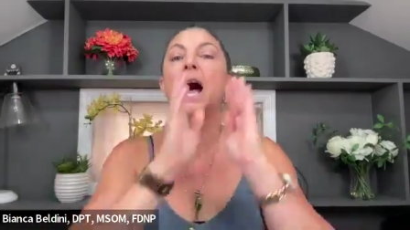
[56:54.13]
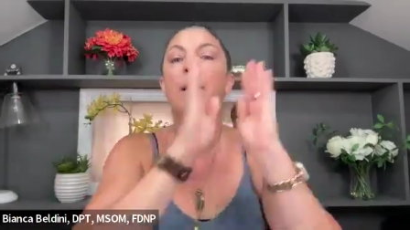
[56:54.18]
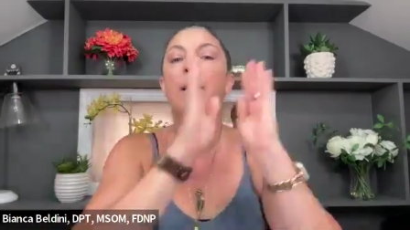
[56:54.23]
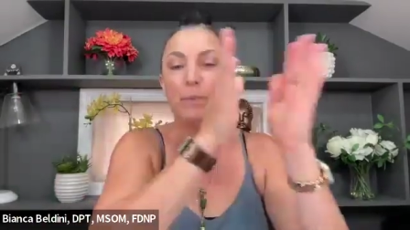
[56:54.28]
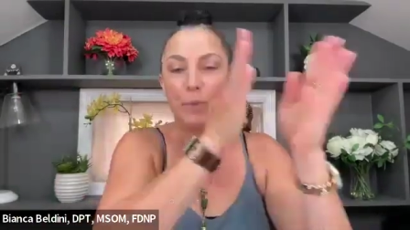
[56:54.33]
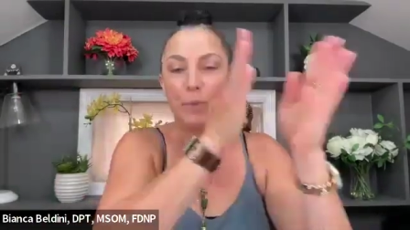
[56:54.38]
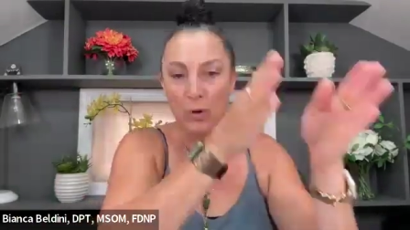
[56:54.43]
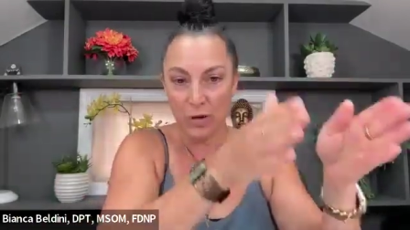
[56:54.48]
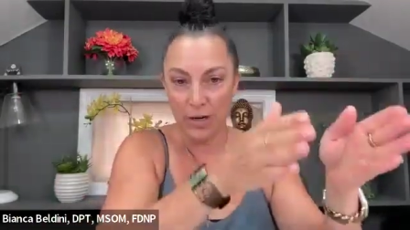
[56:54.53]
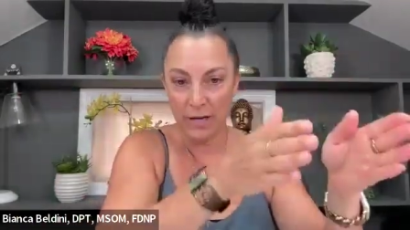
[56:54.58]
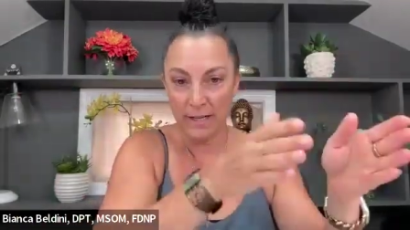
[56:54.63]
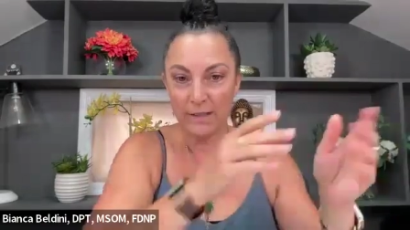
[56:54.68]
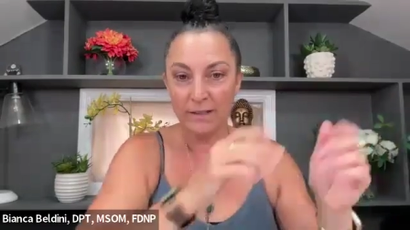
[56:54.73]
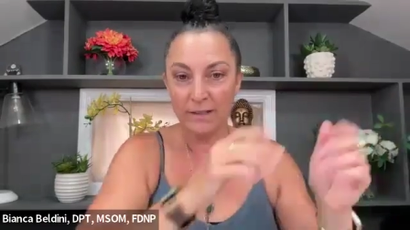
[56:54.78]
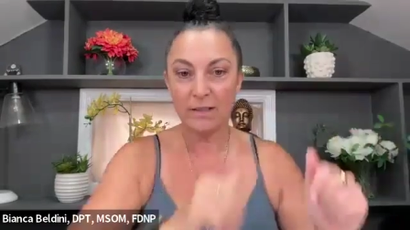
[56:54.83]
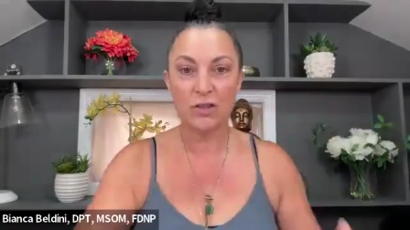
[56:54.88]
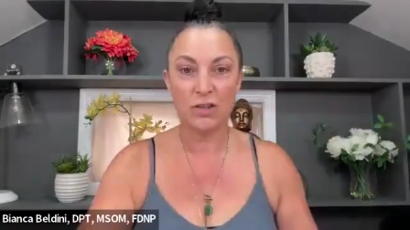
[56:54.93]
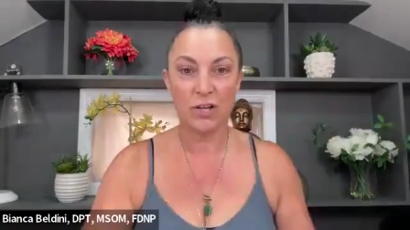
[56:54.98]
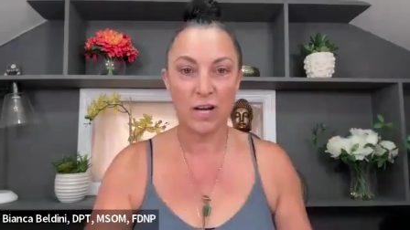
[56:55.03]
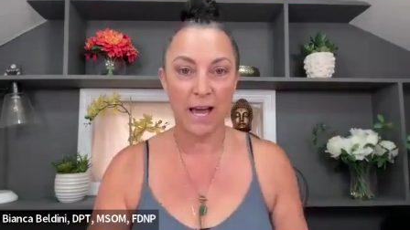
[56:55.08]
I put it
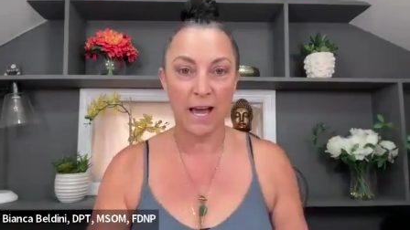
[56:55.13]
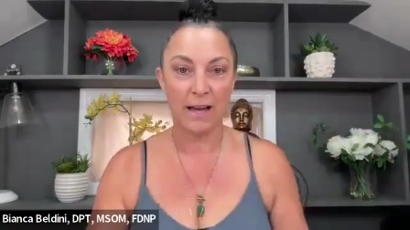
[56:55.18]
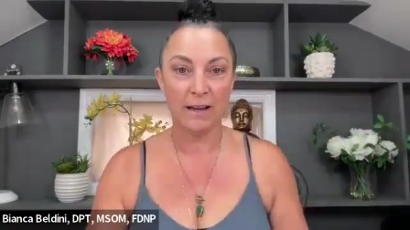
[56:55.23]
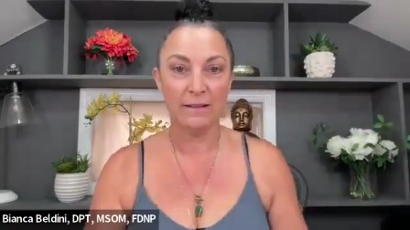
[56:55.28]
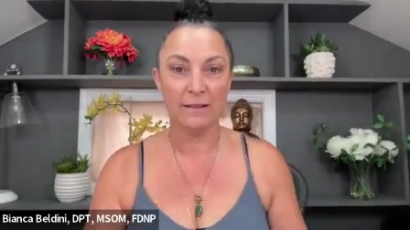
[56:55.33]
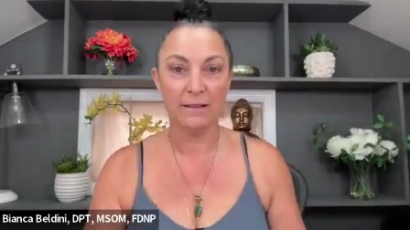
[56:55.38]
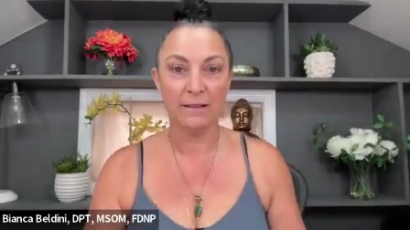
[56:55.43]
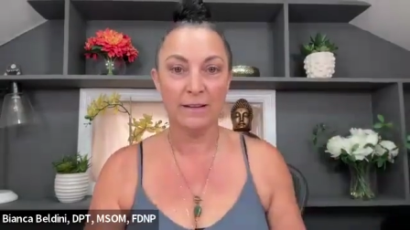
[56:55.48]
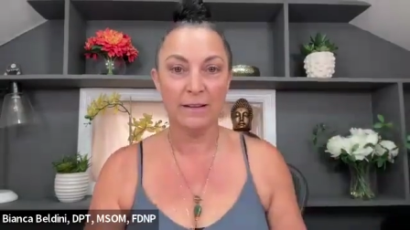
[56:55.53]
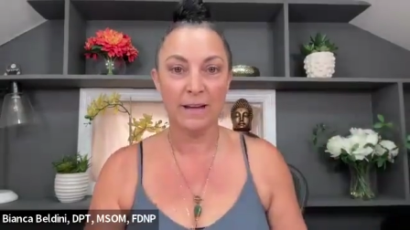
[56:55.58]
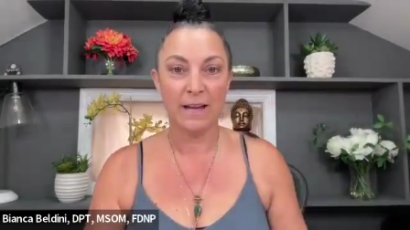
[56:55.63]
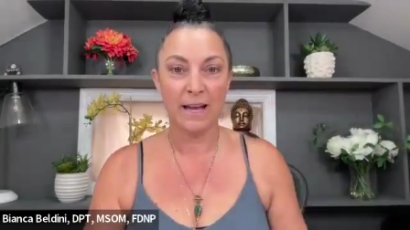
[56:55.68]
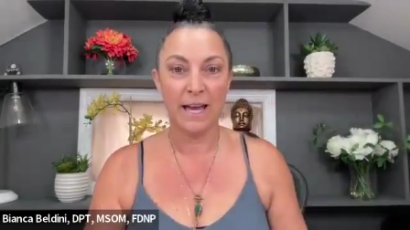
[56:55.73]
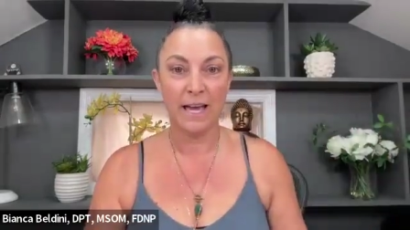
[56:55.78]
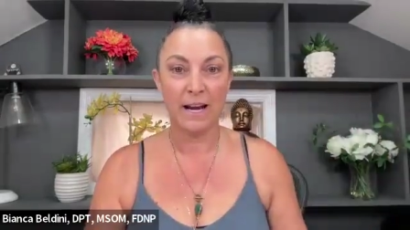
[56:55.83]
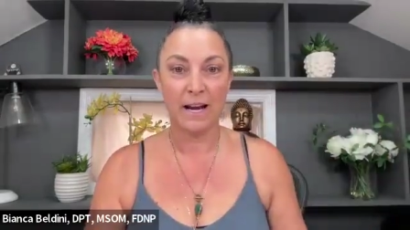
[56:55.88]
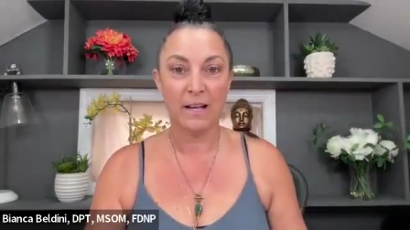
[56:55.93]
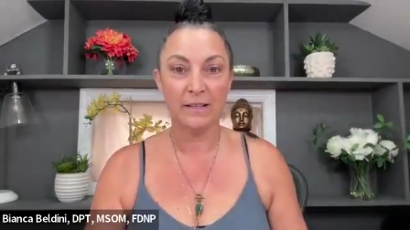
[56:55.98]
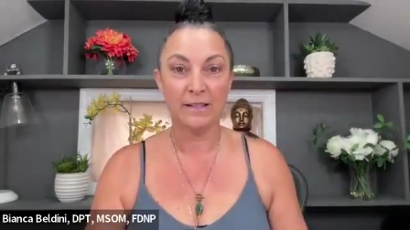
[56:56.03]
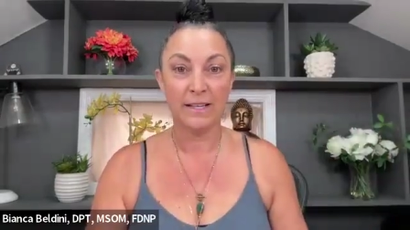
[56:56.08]
into chat,
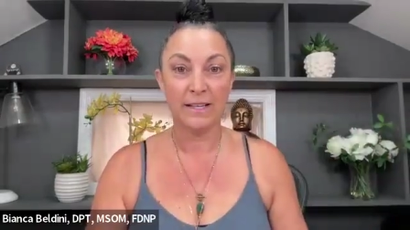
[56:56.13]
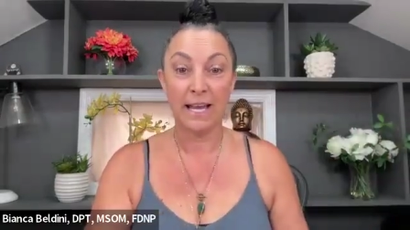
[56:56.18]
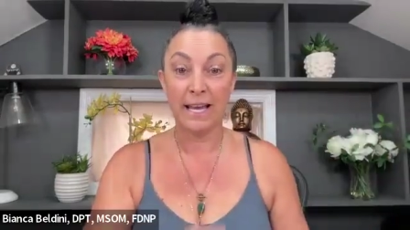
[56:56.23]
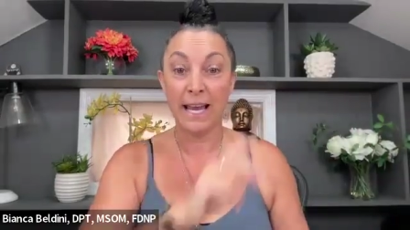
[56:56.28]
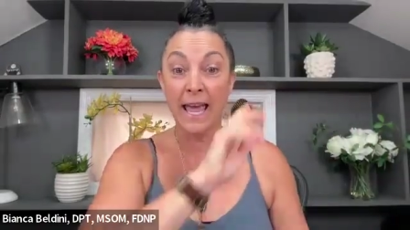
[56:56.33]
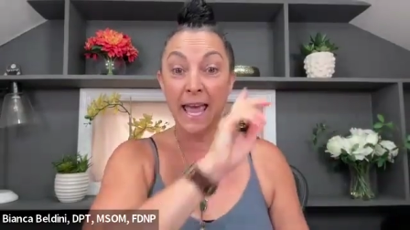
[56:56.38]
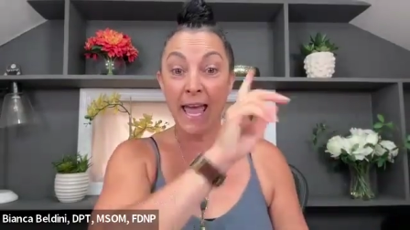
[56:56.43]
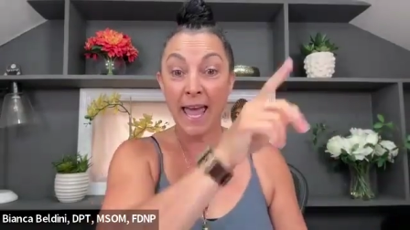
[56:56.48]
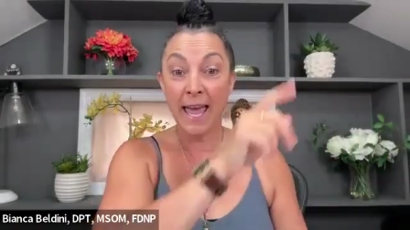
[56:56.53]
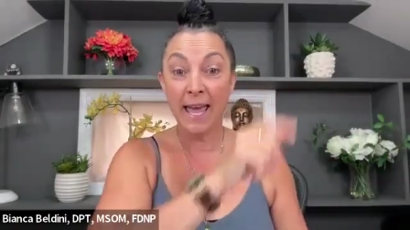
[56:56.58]
and I'll say,